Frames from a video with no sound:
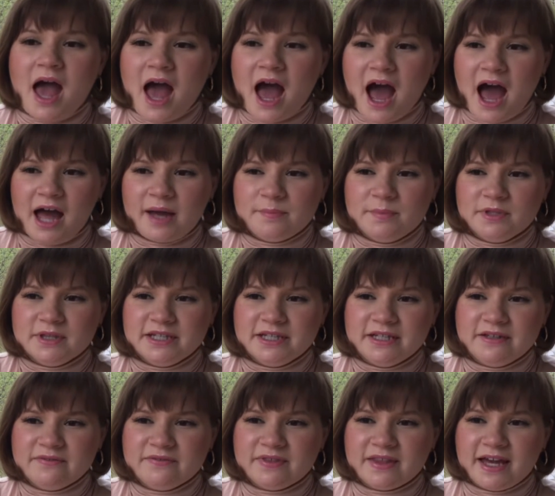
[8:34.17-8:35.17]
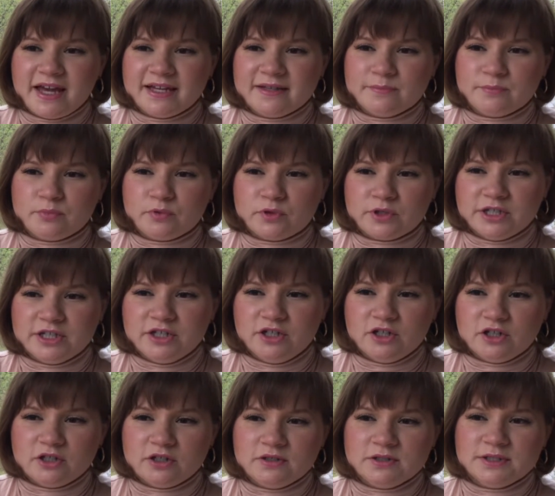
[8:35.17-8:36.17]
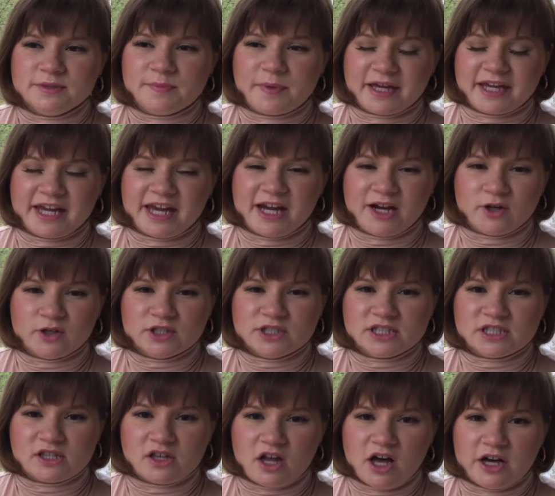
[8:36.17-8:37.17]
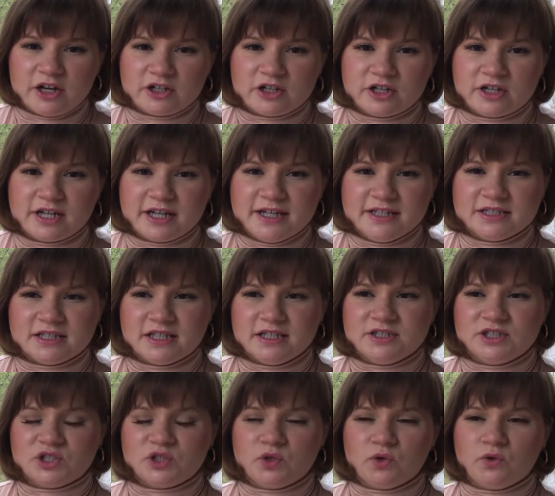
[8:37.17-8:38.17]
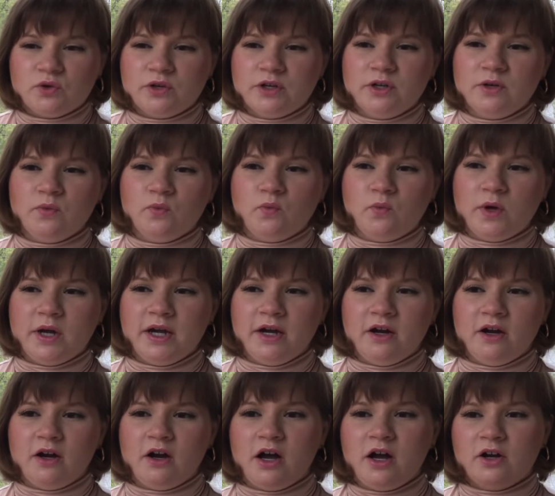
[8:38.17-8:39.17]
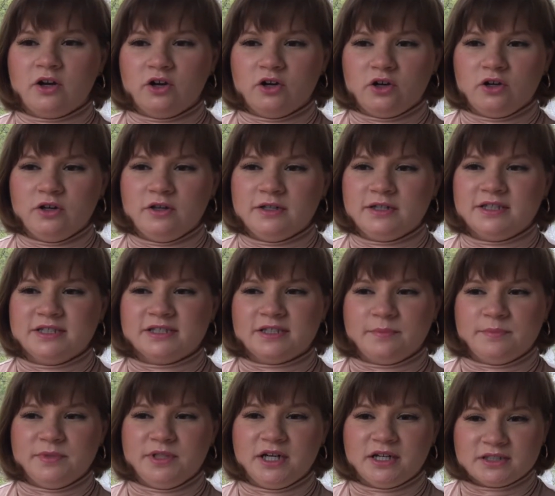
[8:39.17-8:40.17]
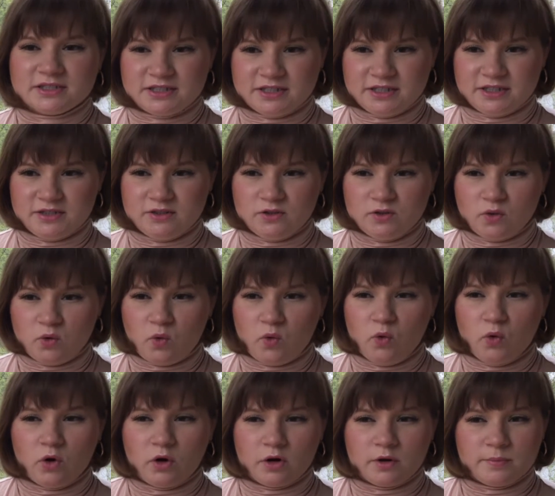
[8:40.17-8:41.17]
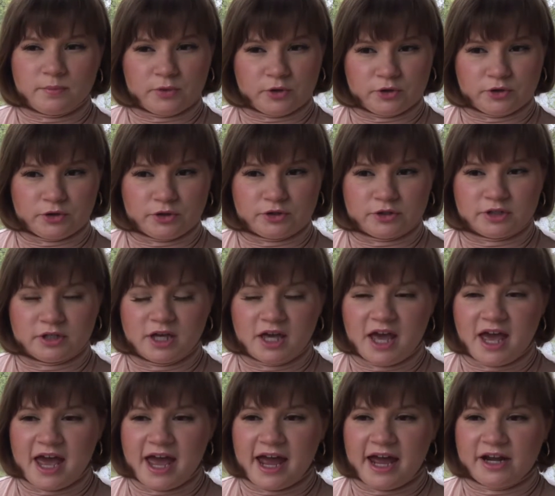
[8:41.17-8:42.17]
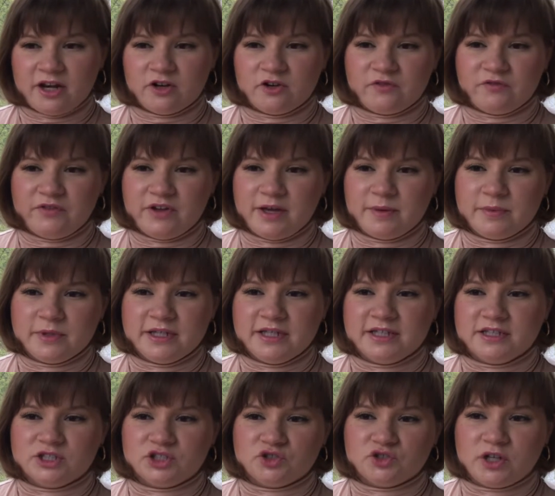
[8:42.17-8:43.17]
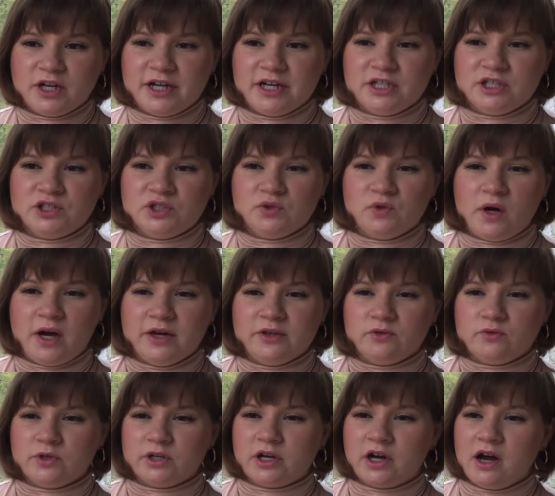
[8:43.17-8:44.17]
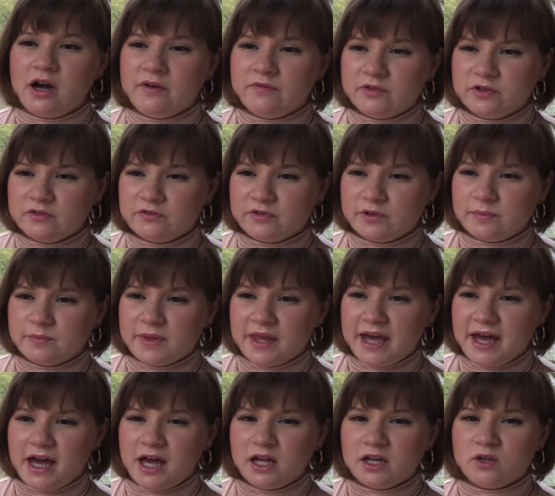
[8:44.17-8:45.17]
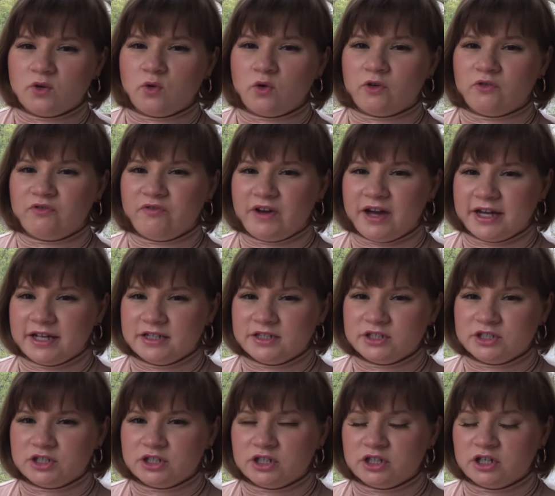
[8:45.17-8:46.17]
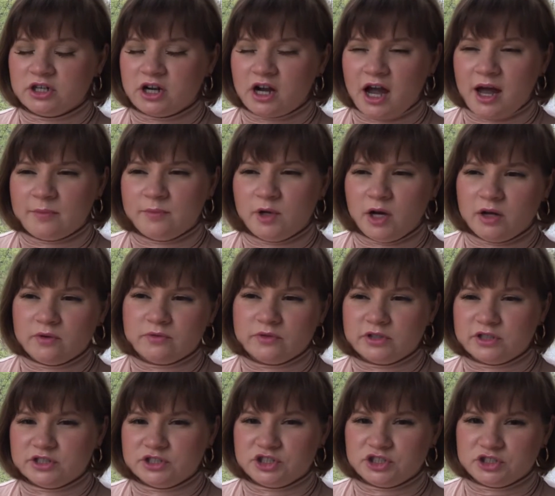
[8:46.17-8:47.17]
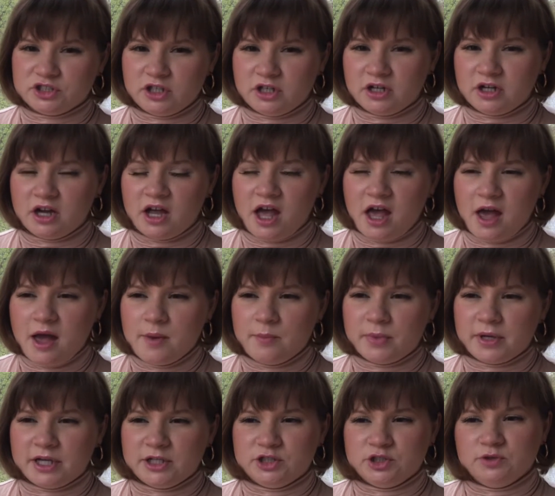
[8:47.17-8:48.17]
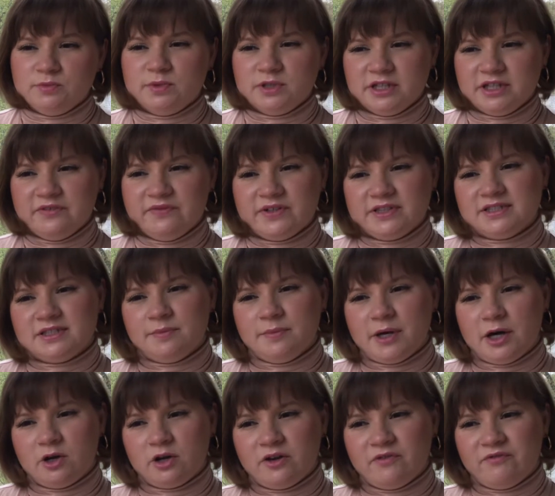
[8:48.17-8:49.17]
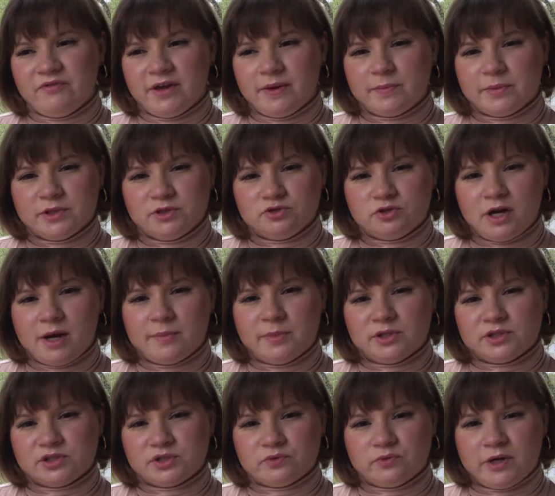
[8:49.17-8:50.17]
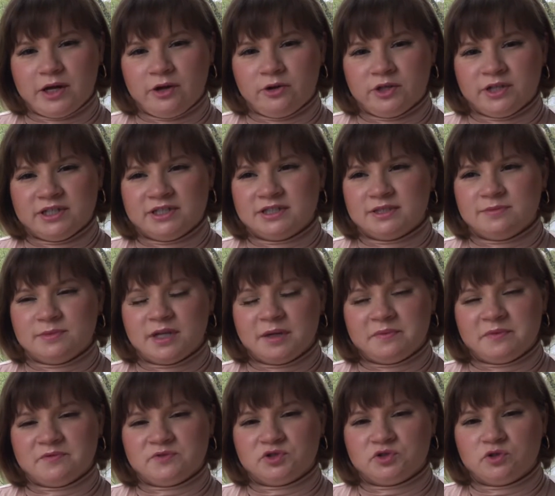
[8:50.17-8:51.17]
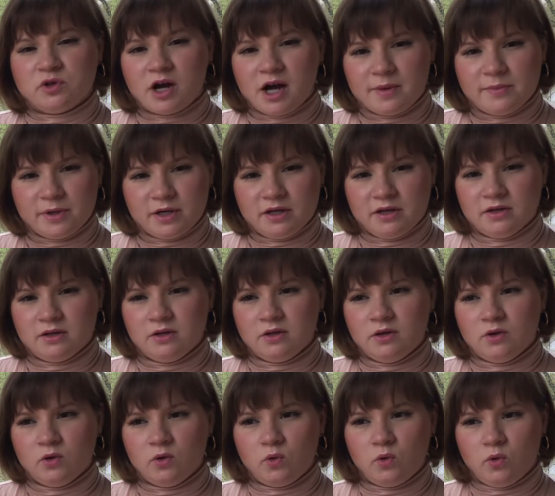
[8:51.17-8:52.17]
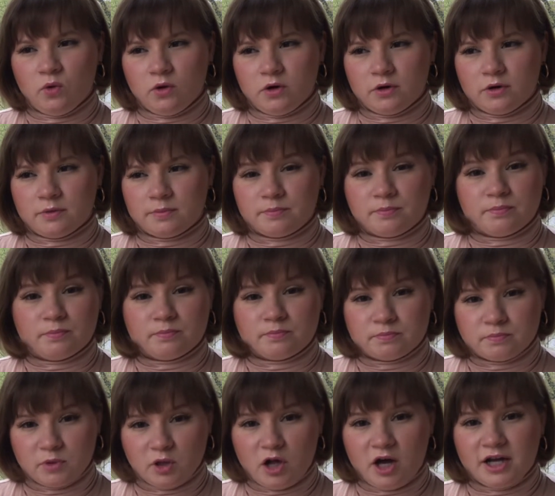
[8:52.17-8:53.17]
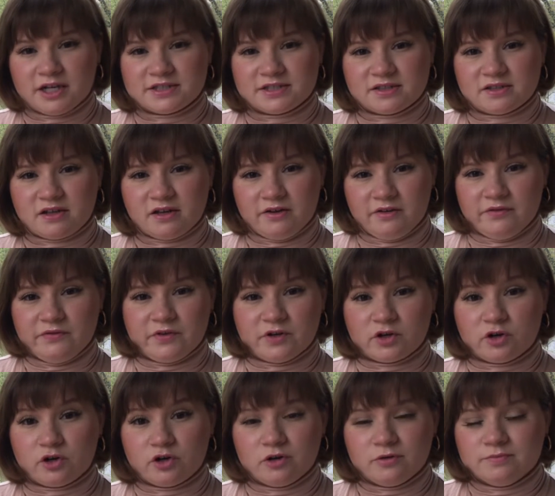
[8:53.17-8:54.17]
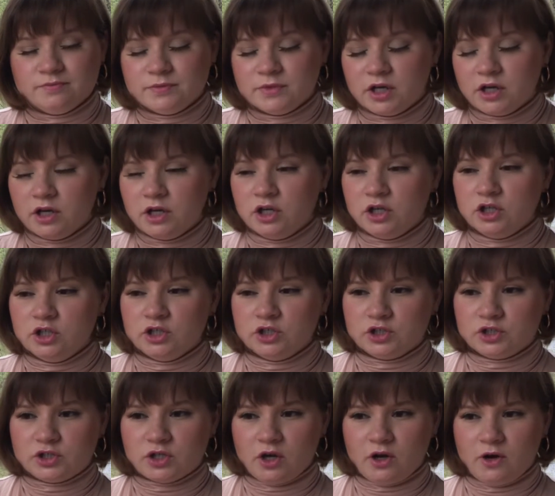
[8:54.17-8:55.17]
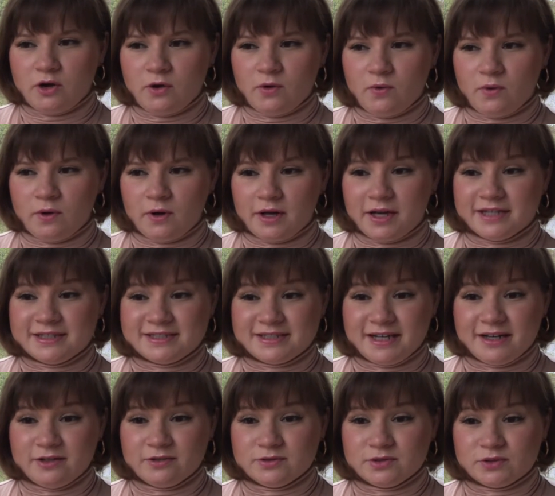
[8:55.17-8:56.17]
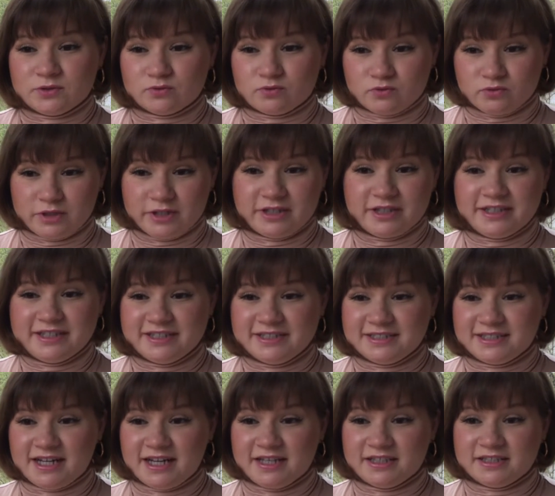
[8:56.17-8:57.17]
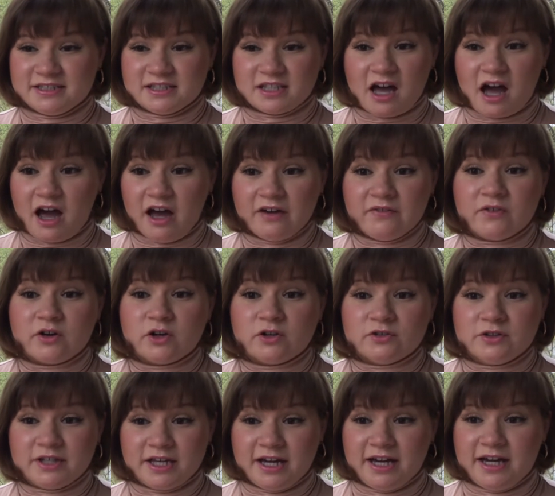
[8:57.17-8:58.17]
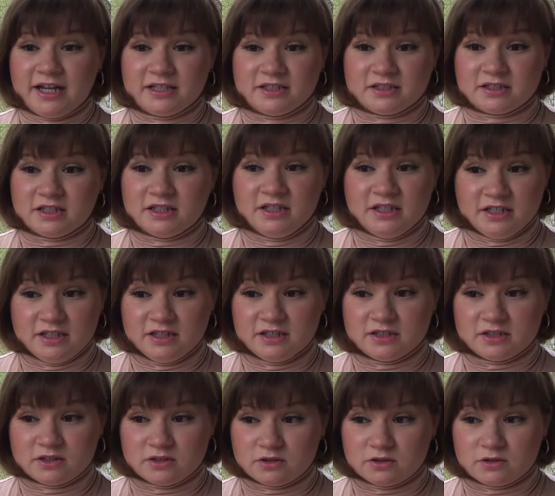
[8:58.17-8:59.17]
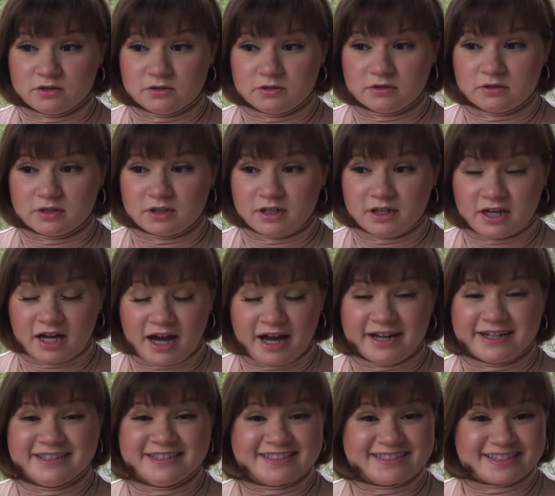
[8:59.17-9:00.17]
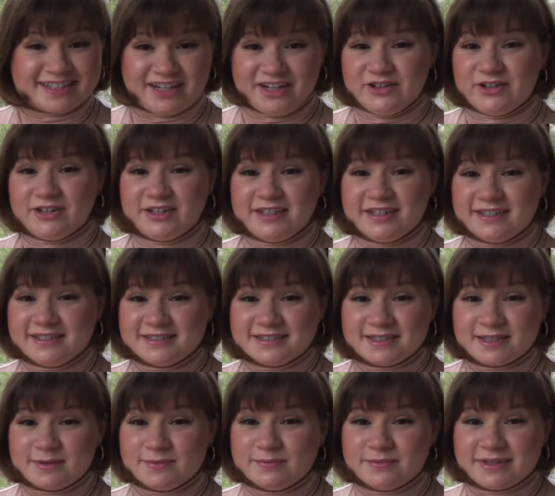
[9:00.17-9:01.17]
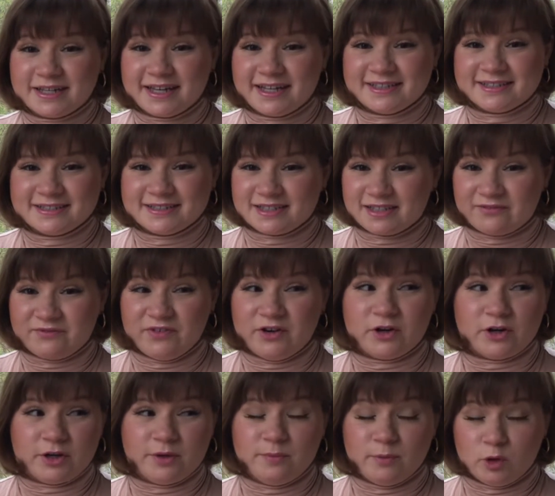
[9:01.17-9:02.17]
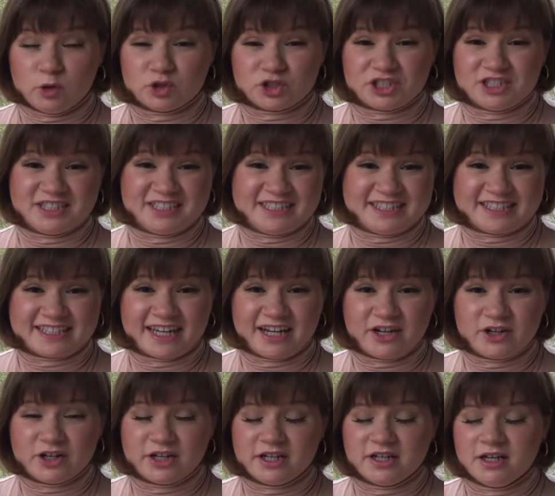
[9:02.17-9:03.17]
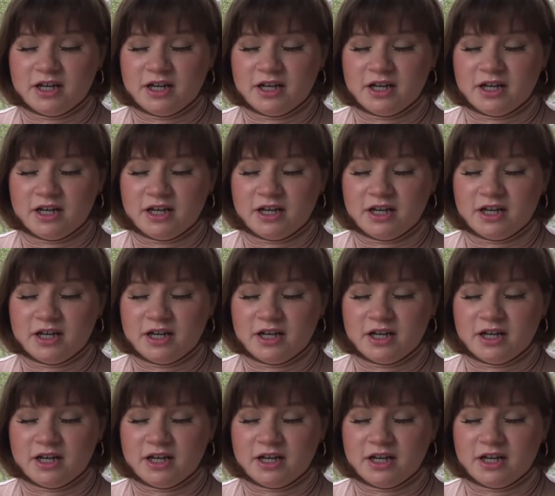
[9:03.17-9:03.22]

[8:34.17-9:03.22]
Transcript: I believe that Pretty Girls by Karen Slaughter is a story where a girl is abducted or murdered, and her family is trying to either recover from that or find her. I'm not really sure, but I do believe it's about a family drama surrounding some type of trauma or loss of a girl. So it sounds really intense. I've heard that it is kind of scary in some cases, like very emotionally scary.